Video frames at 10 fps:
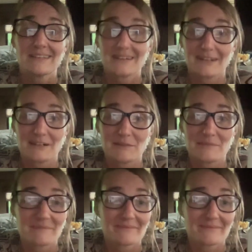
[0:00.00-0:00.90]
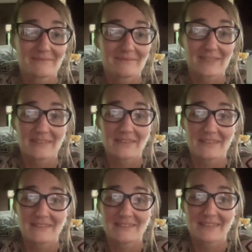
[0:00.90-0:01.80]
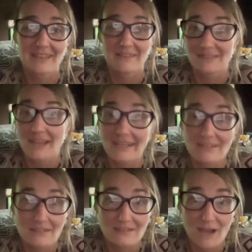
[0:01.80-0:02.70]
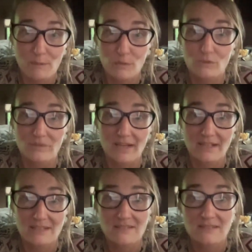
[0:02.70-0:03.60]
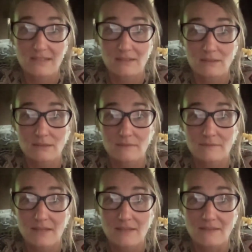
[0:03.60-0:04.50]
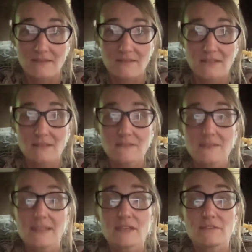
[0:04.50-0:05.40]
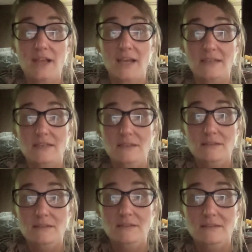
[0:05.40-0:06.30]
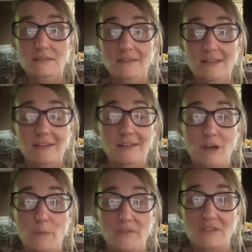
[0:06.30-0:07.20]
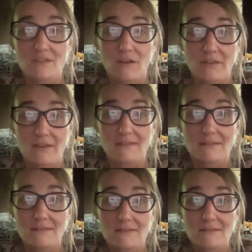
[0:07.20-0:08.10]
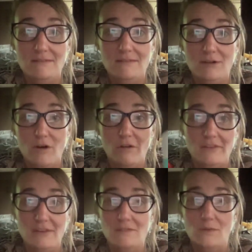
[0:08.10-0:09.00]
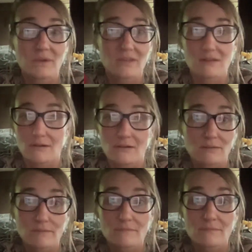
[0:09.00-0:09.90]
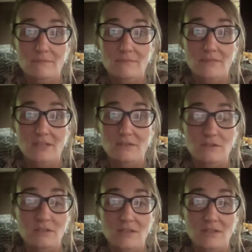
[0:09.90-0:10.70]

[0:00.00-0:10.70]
And light does not move. Light is still. It's a still sea of light that encompasses all things. All things are within her. And so she